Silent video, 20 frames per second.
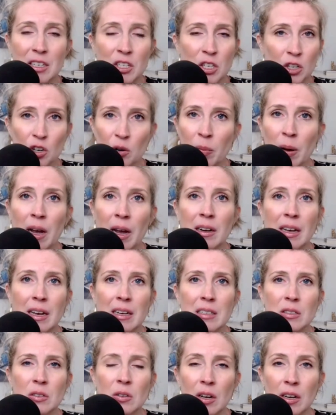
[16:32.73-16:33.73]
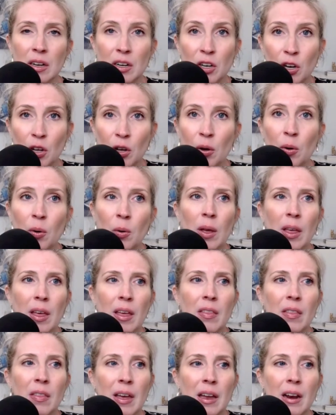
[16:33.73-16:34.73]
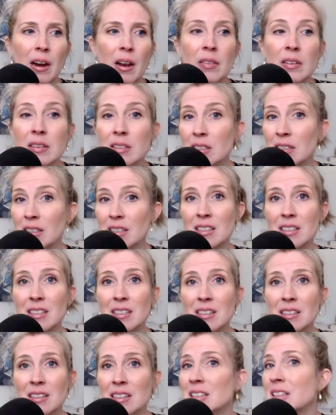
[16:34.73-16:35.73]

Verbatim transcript: to your podcast on know that this is